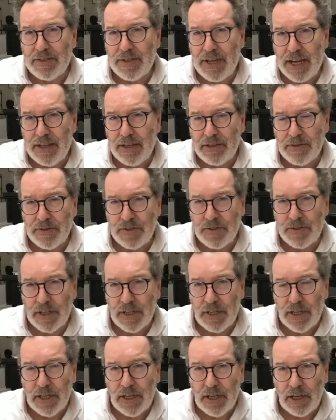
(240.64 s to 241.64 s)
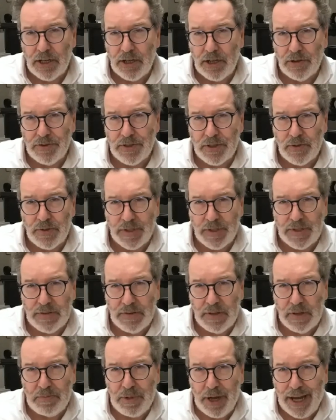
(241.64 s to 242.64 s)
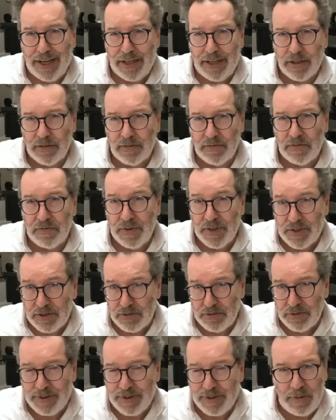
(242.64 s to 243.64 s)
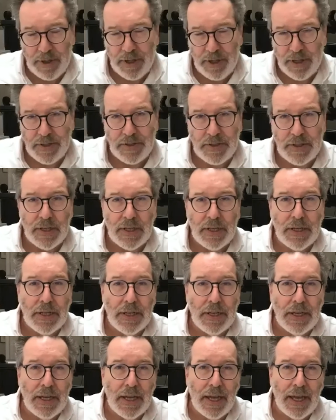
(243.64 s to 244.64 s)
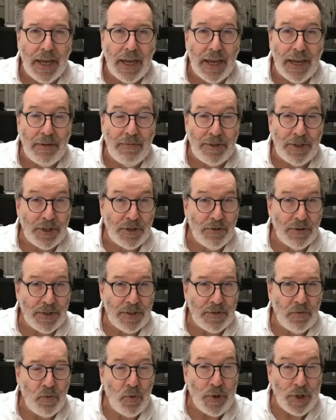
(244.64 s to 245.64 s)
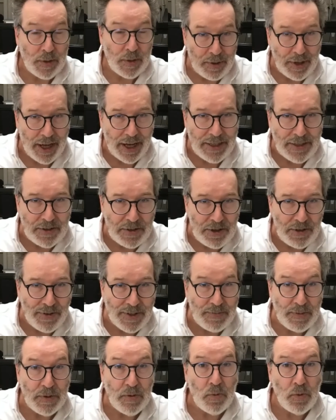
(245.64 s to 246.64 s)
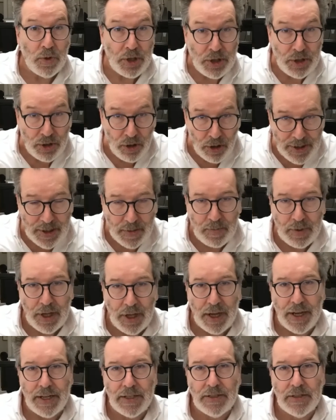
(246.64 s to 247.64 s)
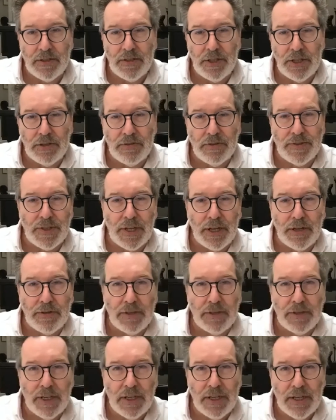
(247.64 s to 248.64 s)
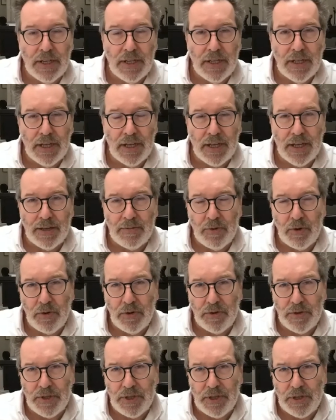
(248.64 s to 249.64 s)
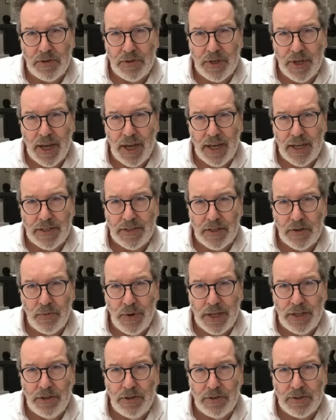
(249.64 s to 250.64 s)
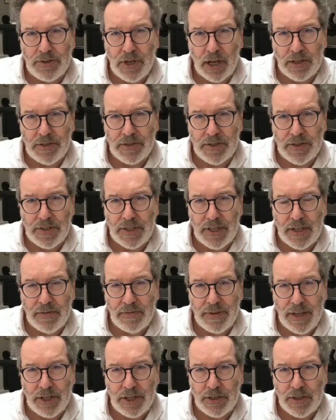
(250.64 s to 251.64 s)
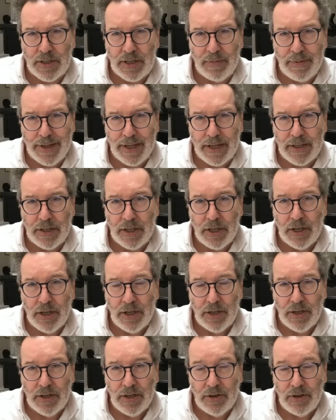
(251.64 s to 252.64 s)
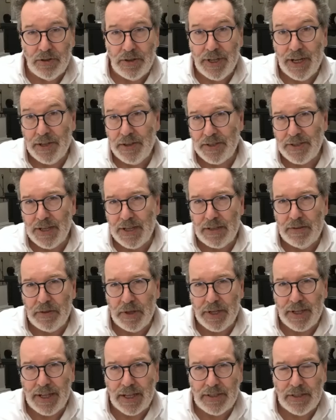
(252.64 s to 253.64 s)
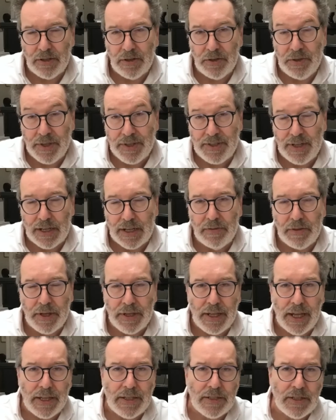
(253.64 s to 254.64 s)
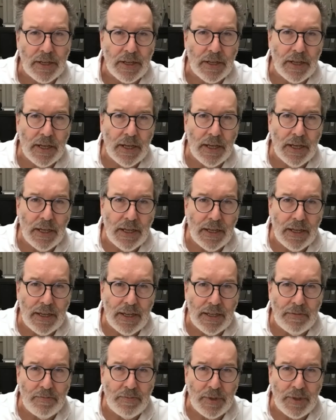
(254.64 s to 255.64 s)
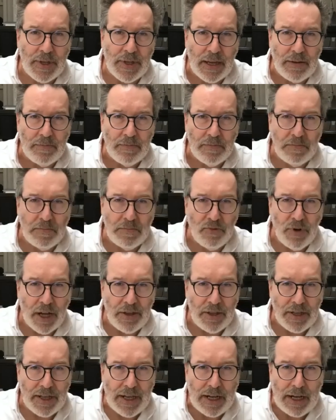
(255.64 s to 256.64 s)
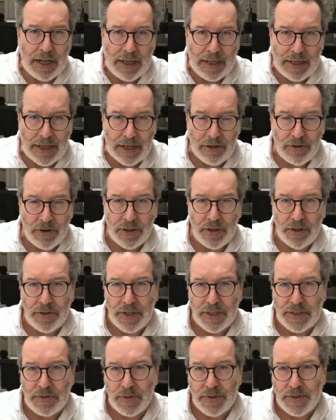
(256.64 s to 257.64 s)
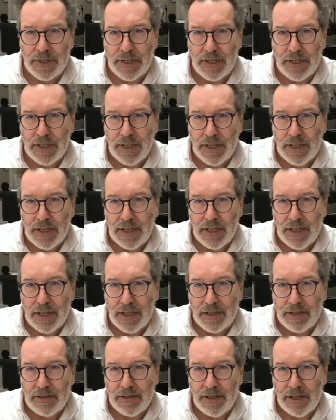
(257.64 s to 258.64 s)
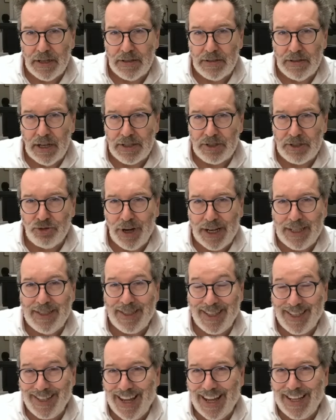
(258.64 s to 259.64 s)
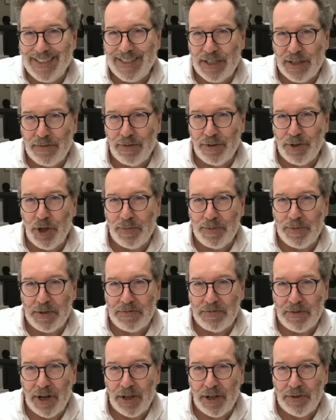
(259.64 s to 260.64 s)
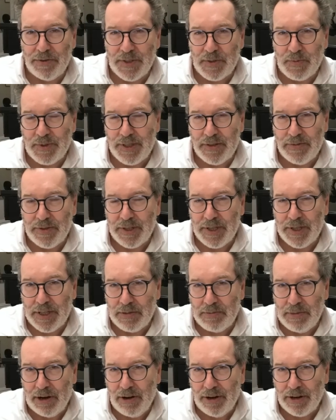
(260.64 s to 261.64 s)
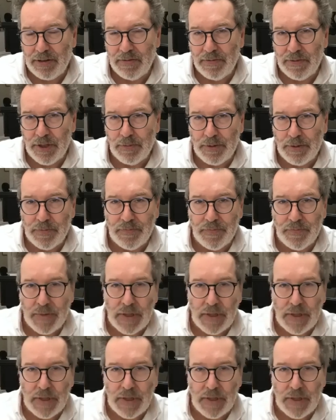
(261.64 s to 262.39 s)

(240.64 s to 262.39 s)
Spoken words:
say this was a consequence of the Biden fiscal stimulus, which of course would apply to the US, but would not apply to the Eurozone or the UK. So when you started to see inflation coming in on the other side of the Atlantic, on this side of the Atlantic, it became rather clearer that this was a transatlantic phenomenon rather than specifically an American phenomenon.